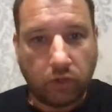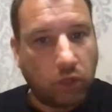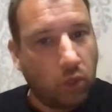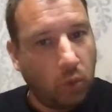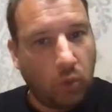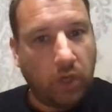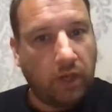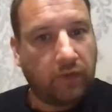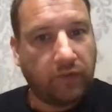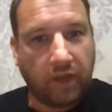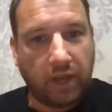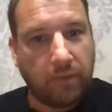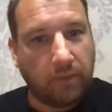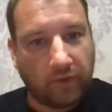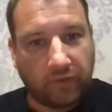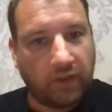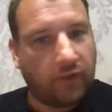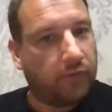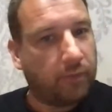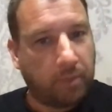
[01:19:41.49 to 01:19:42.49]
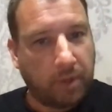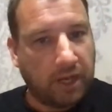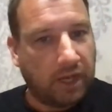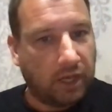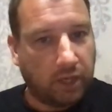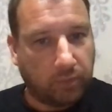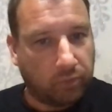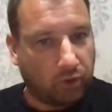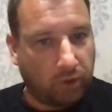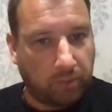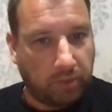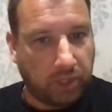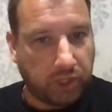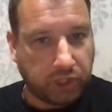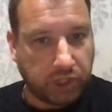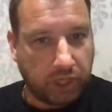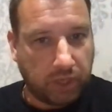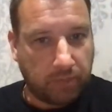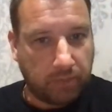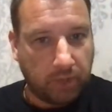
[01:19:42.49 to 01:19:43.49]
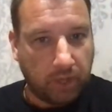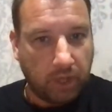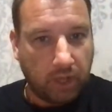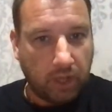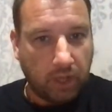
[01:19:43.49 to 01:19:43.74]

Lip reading: newly team that's never been in the Premiership,